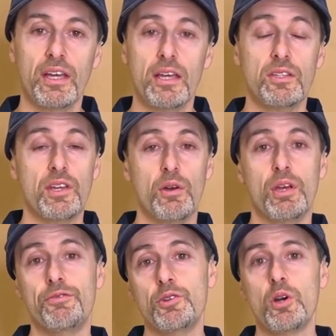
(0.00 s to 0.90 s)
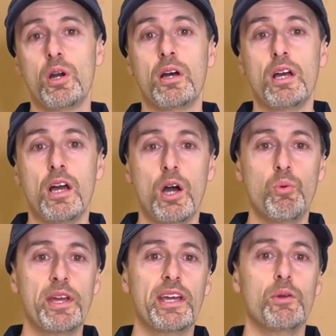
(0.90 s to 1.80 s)
So if you're a
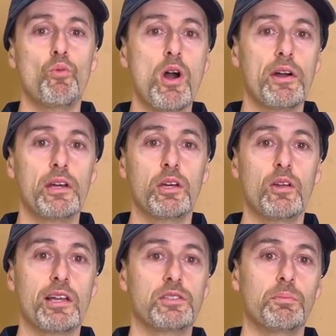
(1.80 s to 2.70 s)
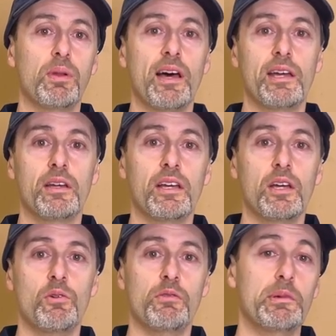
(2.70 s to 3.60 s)
weekend warrior who likes to play
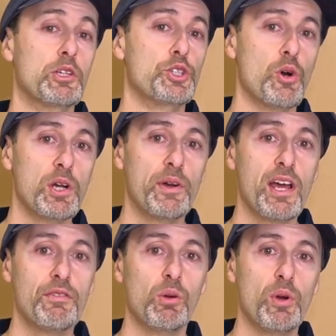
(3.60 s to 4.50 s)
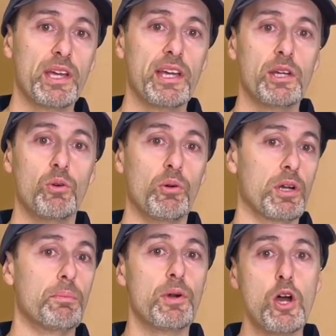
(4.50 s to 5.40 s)
with a bit of joinery over the weekend, or we've got a
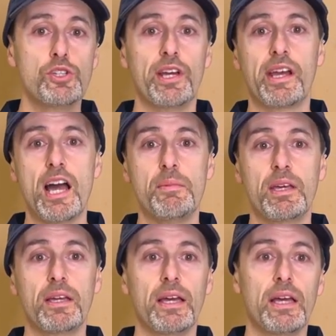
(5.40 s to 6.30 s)
project coming,